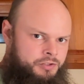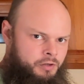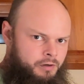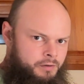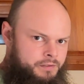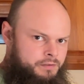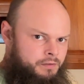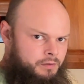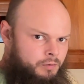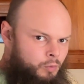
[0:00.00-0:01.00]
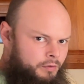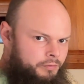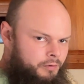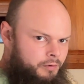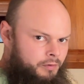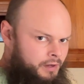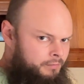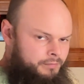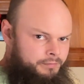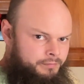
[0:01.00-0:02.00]
jars, 1 for
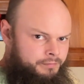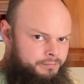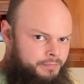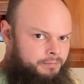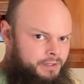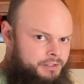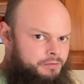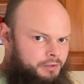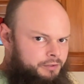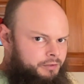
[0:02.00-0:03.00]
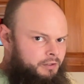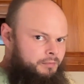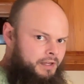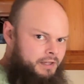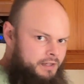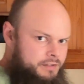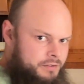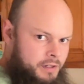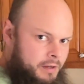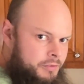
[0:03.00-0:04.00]
each filter, in my case, since
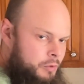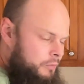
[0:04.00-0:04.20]
I have 2